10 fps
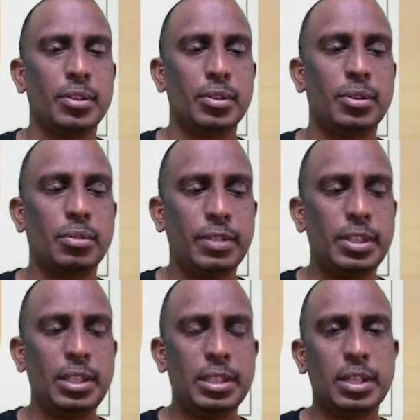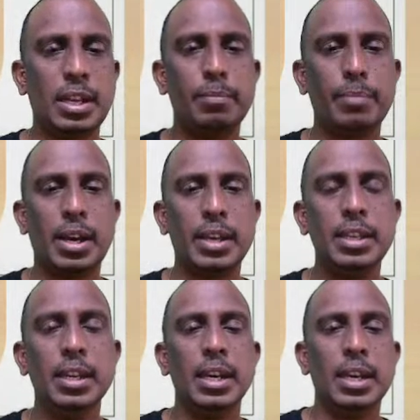So which is done by
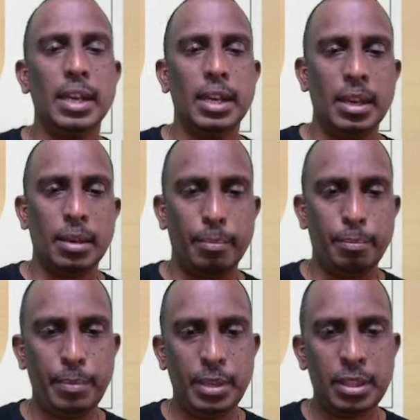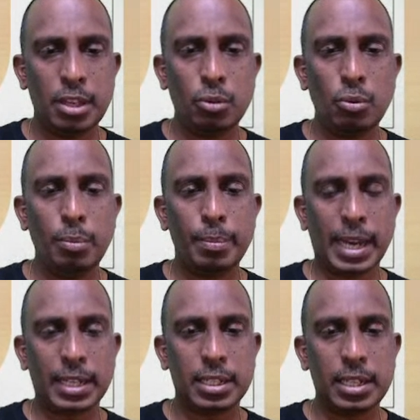
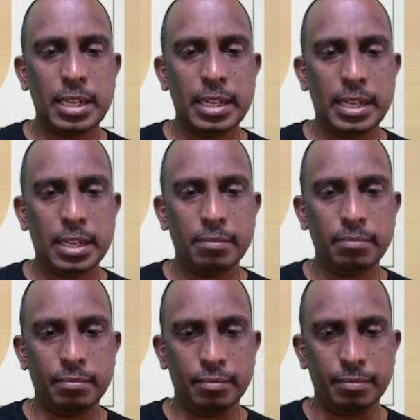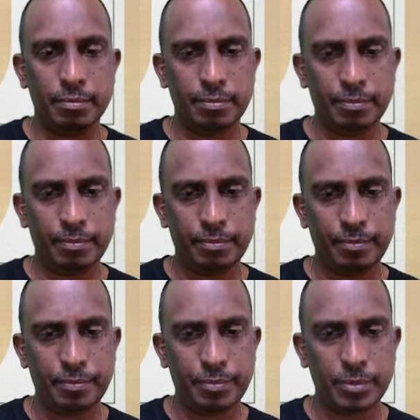Methanobacterium.
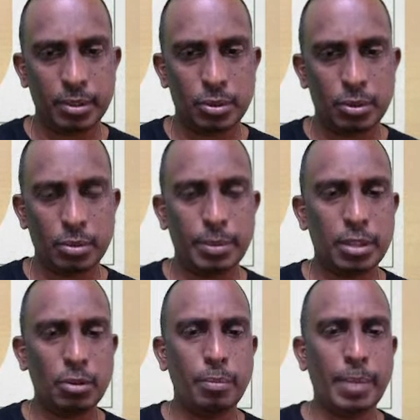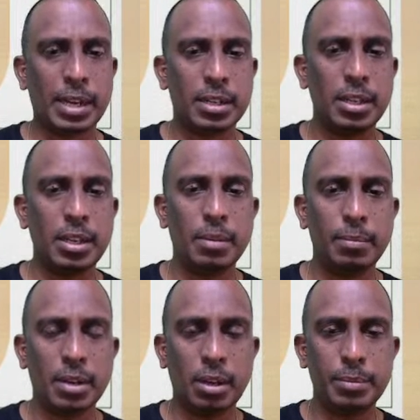So
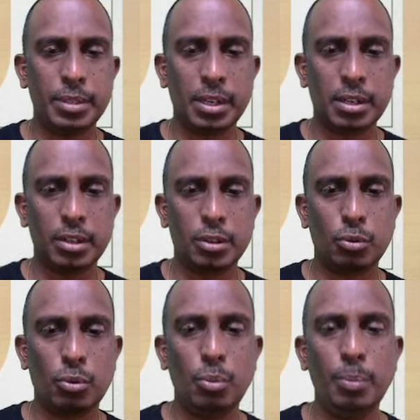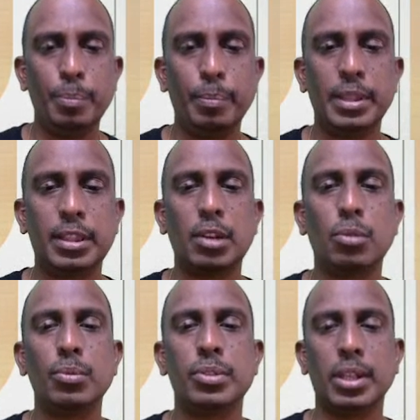Methanobacterium comes under the group
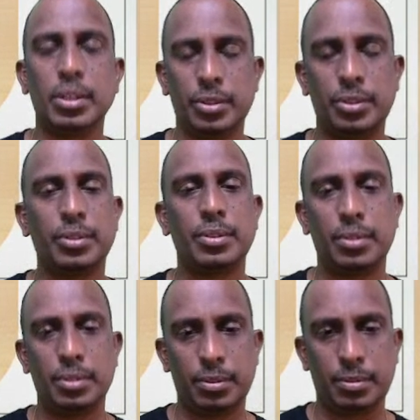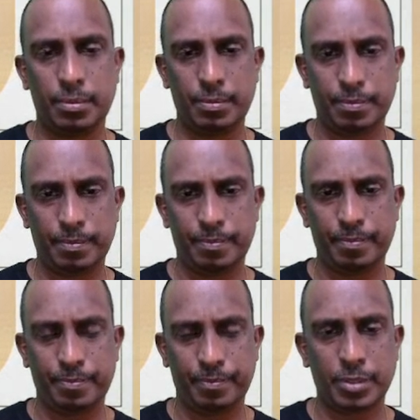methanogens,
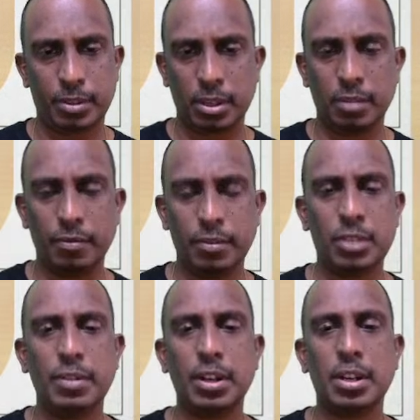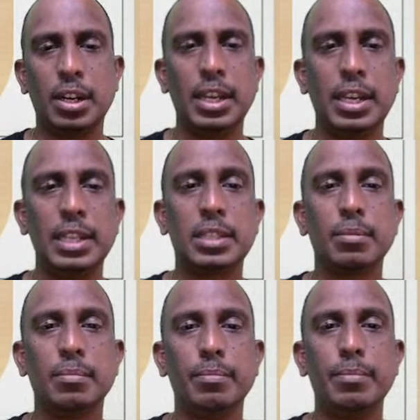okay, which will release
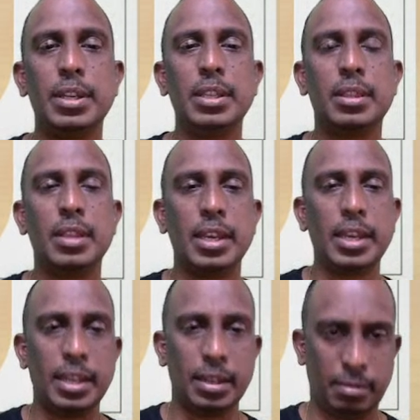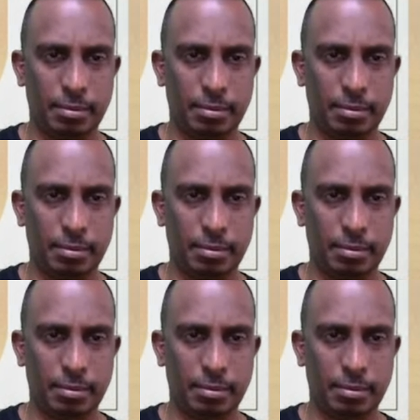methane.